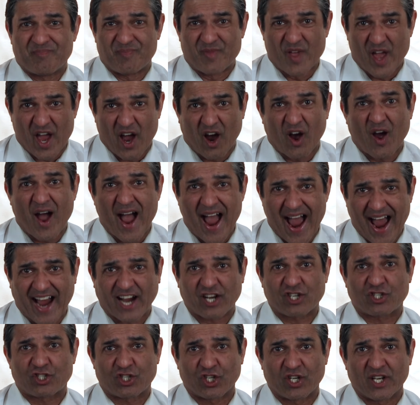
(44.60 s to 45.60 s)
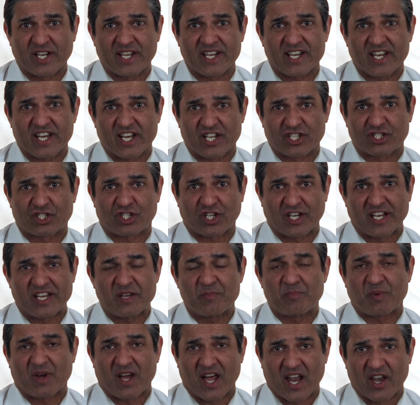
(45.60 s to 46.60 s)
They are actually
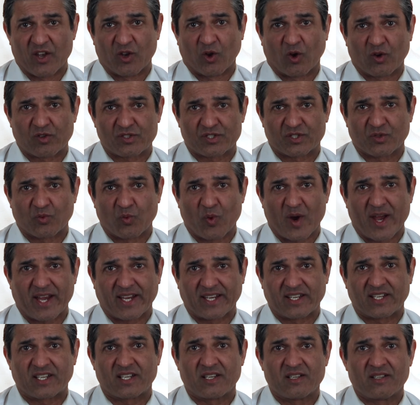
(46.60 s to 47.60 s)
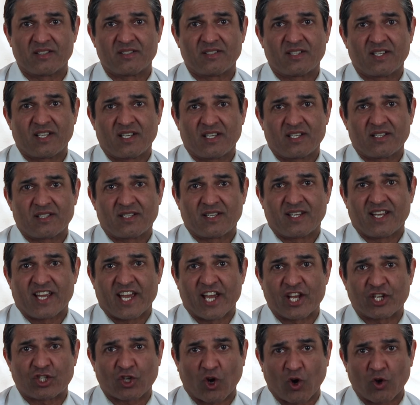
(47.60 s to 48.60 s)
asleep and not awake.
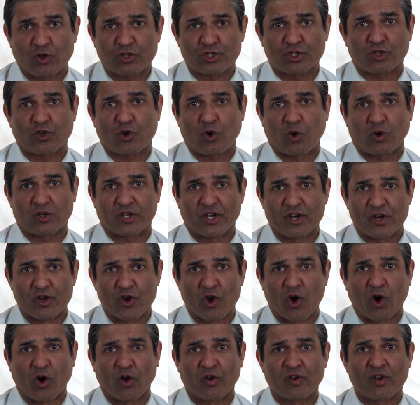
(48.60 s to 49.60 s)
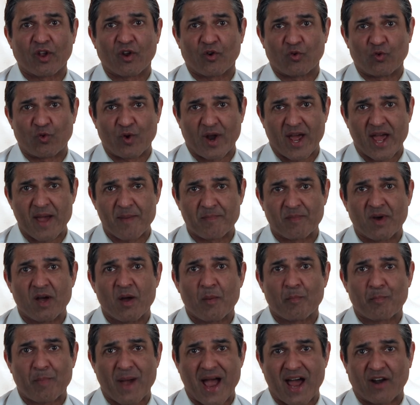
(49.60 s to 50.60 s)
It's also called a non REM
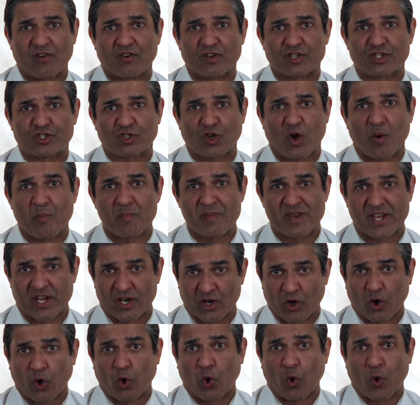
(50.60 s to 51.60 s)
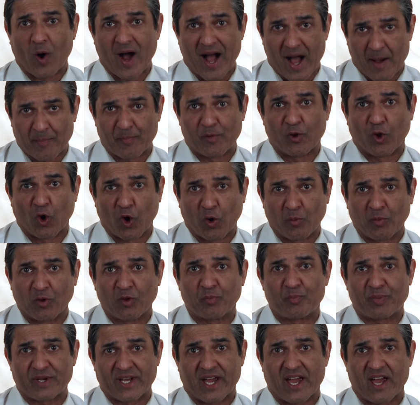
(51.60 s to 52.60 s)
parasomnia, or
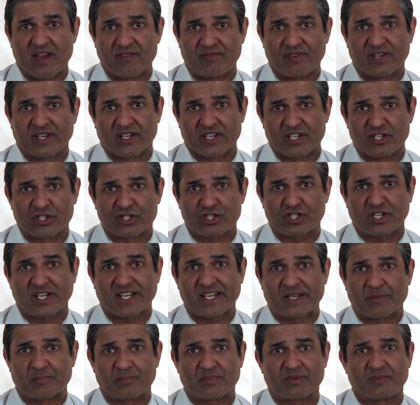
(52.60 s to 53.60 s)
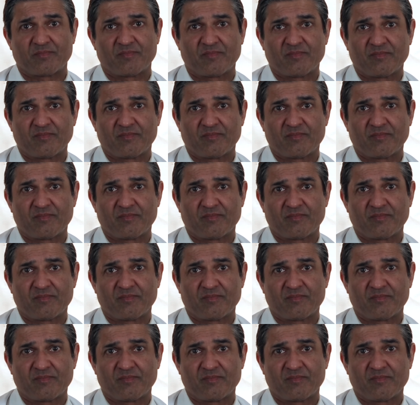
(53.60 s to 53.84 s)
abnormal behaviour in sleep.